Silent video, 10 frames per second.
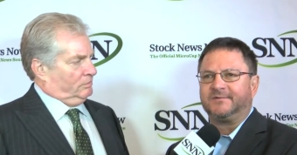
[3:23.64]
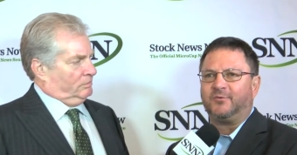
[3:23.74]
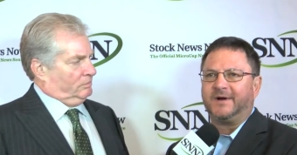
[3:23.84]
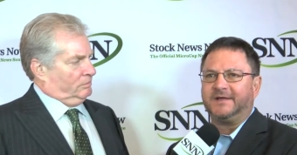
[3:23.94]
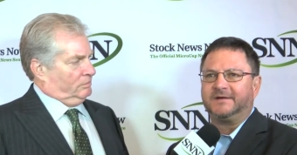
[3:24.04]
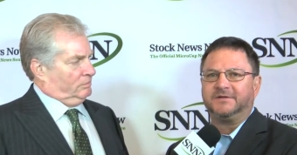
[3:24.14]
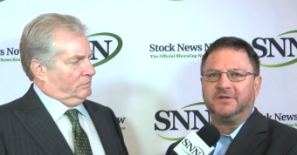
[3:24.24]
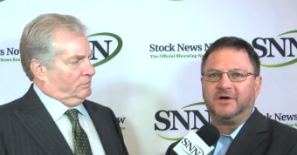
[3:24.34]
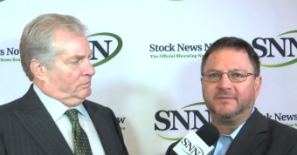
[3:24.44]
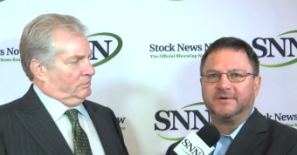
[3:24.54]
Speaker 1: 20
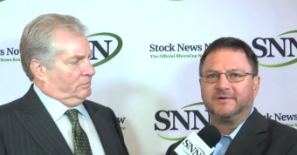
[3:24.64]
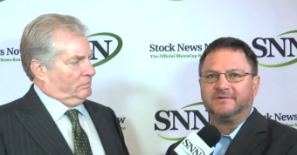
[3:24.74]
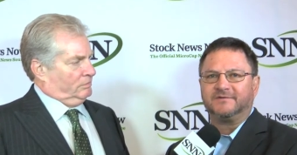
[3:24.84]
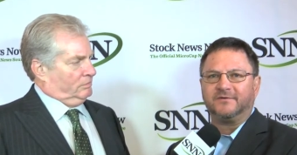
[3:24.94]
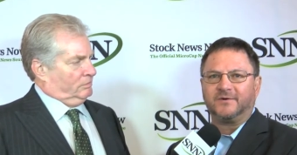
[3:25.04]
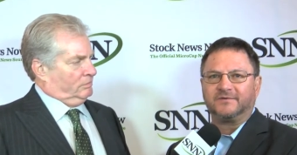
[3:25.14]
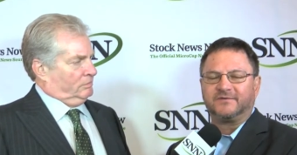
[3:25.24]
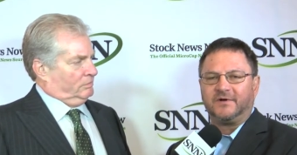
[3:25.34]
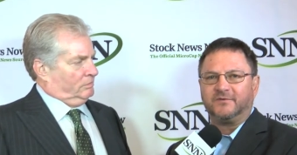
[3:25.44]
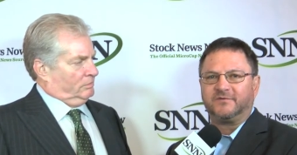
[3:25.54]
kilometers
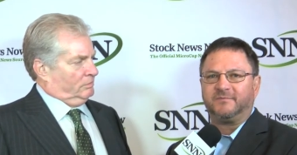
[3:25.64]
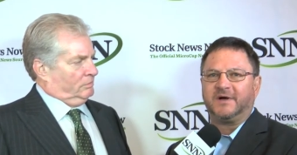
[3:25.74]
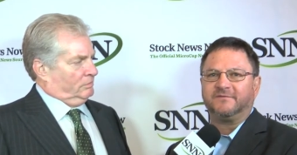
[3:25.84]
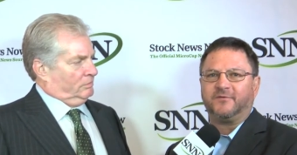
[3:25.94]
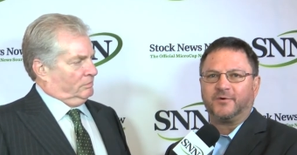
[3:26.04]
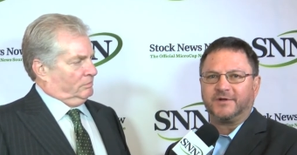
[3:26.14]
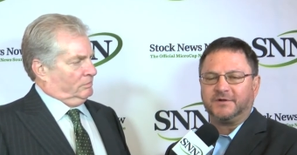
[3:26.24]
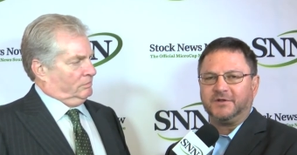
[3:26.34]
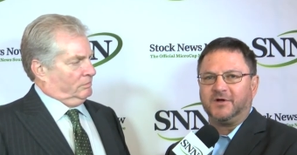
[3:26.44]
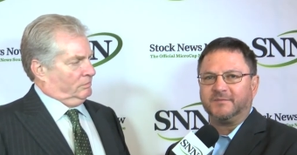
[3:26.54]
north-south by 40
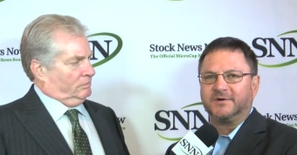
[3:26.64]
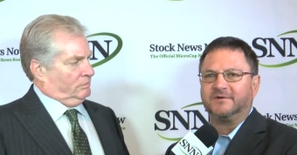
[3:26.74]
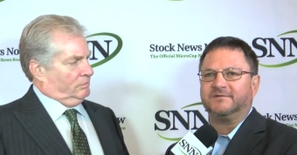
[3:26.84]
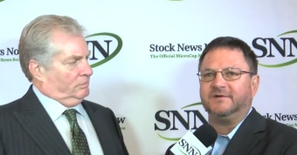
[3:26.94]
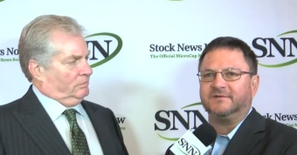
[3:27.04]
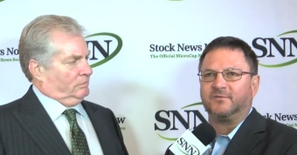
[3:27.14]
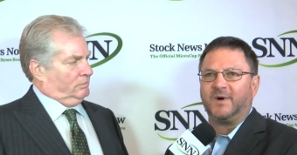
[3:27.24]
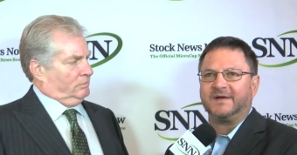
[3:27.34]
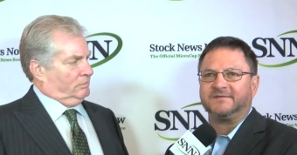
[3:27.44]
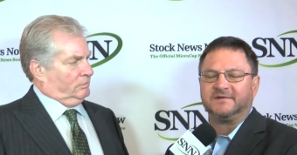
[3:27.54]
kilometers
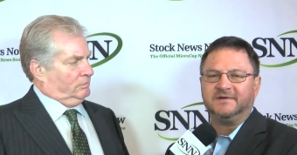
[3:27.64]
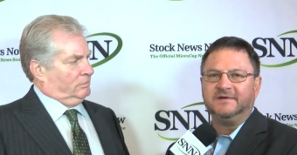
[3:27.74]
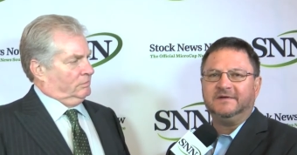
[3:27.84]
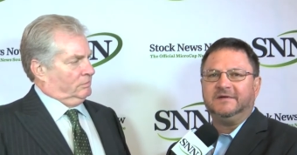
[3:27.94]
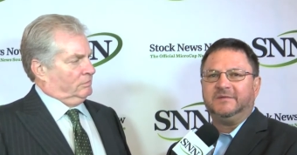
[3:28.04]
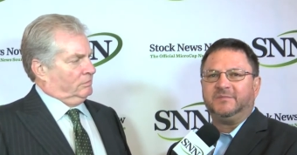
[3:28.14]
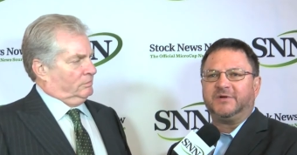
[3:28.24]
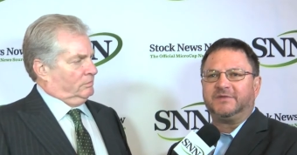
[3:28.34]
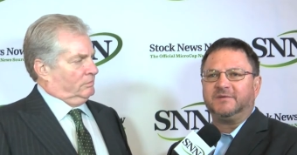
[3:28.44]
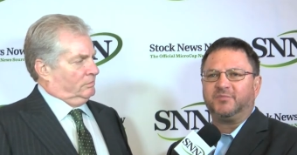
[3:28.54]
east-west.
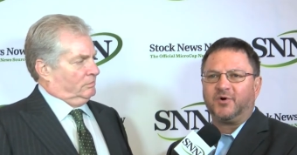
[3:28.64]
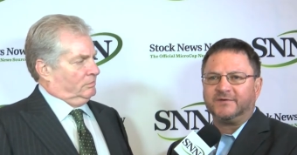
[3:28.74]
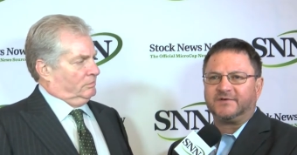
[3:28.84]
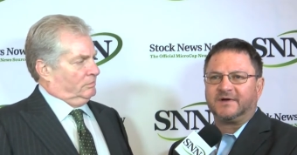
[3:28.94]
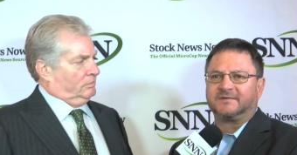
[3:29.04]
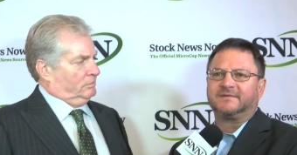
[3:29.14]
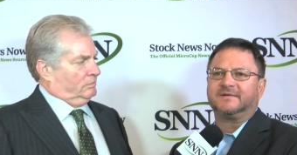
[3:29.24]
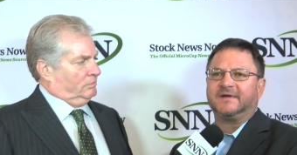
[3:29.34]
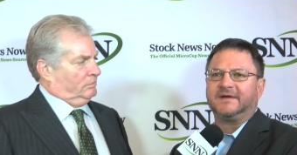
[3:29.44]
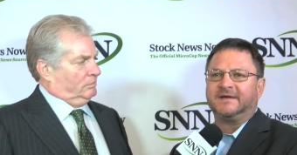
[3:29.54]
But the
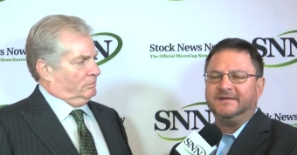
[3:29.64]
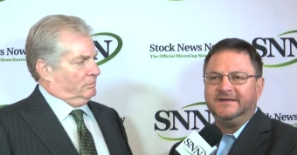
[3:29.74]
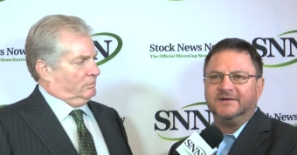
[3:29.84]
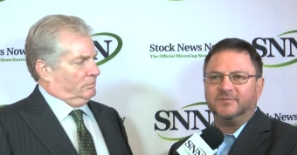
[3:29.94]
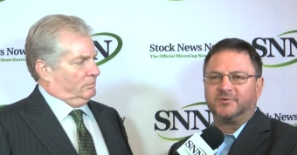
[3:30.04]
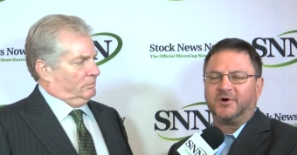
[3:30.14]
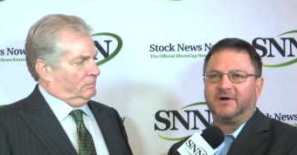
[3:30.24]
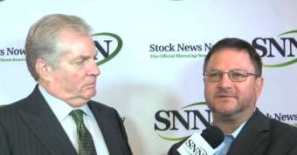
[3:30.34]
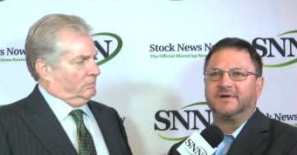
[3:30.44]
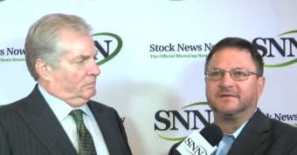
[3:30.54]
project, uh, Eagle
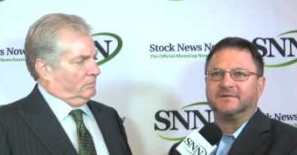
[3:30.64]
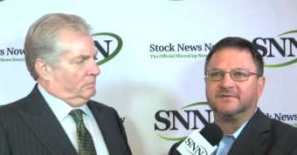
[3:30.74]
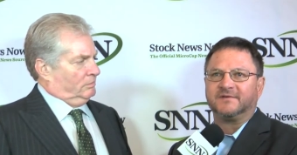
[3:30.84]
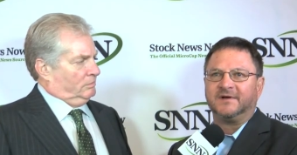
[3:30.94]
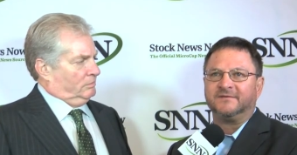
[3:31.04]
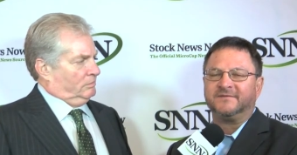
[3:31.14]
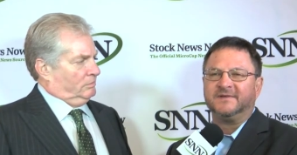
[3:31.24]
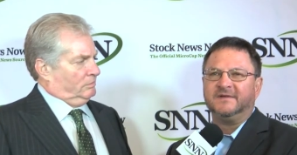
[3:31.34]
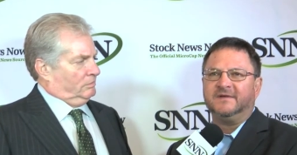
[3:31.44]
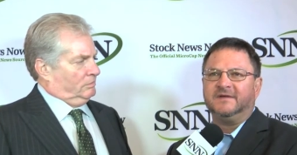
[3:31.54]
project
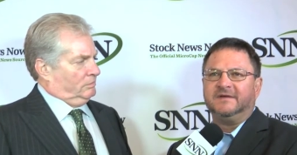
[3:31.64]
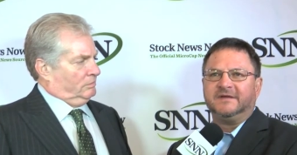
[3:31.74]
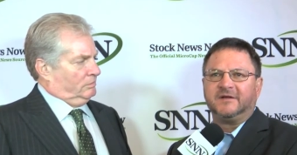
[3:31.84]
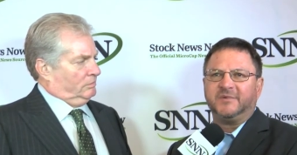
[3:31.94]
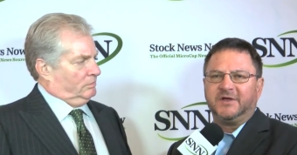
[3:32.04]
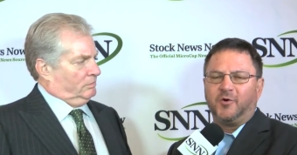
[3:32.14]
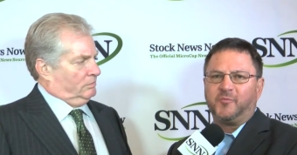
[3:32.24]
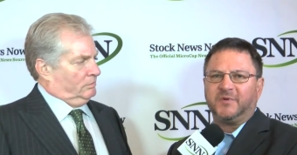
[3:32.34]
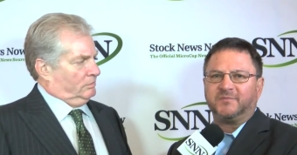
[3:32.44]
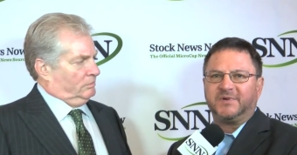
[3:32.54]
itself, it'll be an
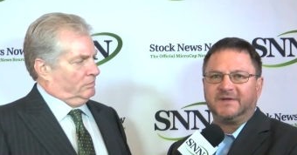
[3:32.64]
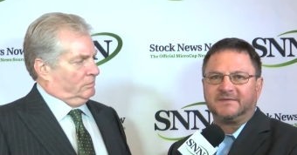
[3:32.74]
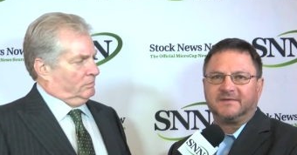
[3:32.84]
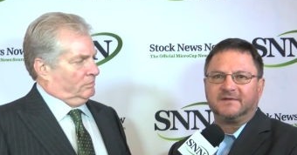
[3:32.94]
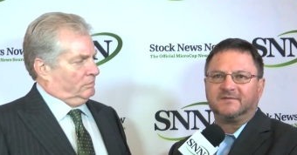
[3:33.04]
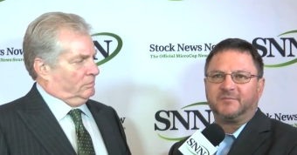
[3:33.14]
open pit that's